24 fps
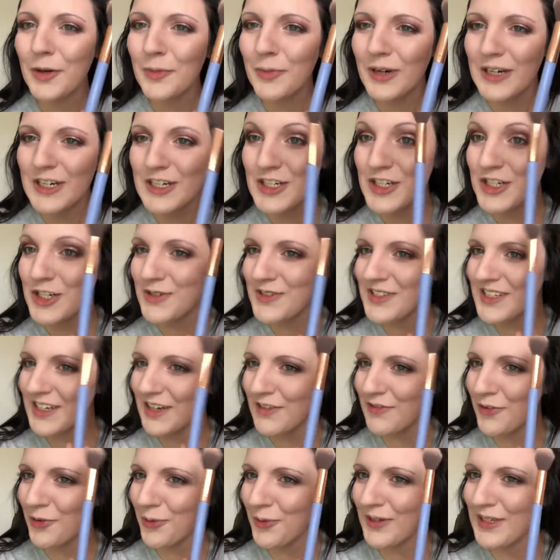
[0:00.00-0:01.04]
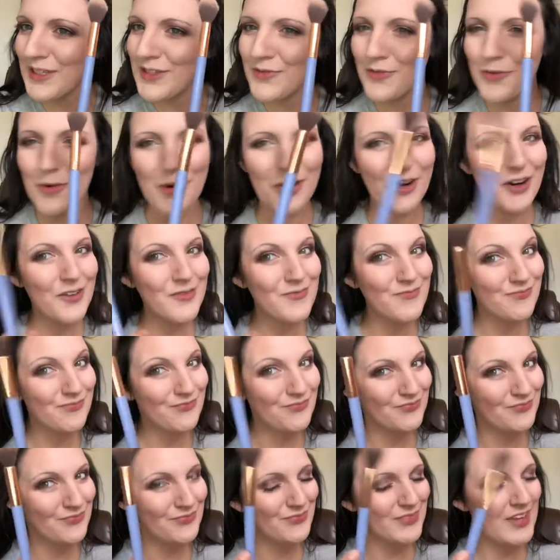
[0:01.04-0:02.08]
brush, using it for what it's for,
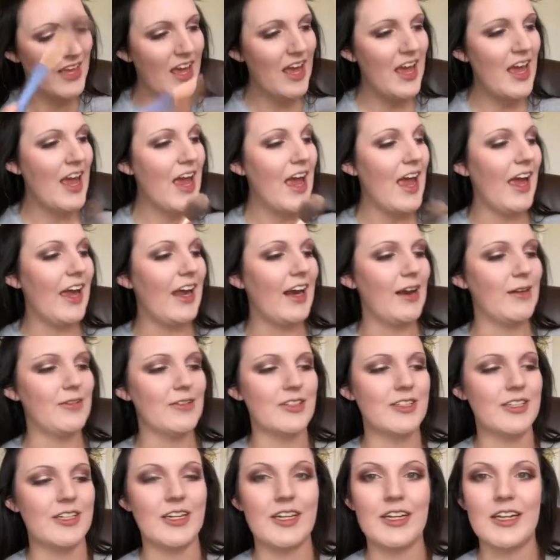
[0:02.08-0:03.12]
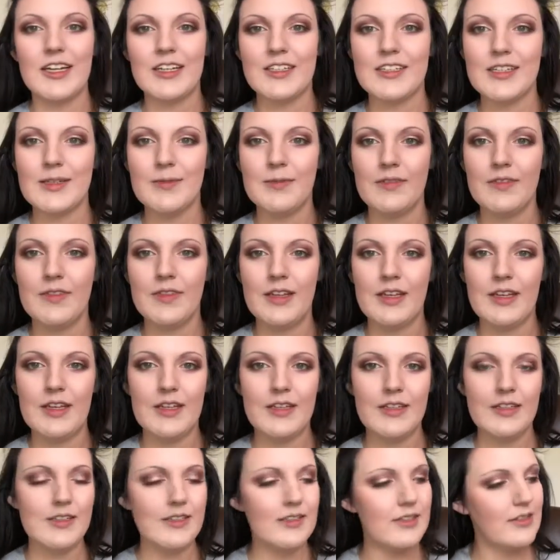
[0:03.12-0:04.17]
and I'm just gonna get some of
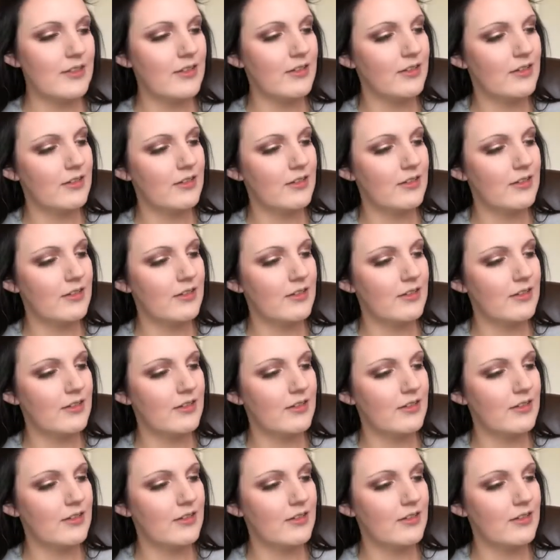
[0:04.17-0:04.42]
this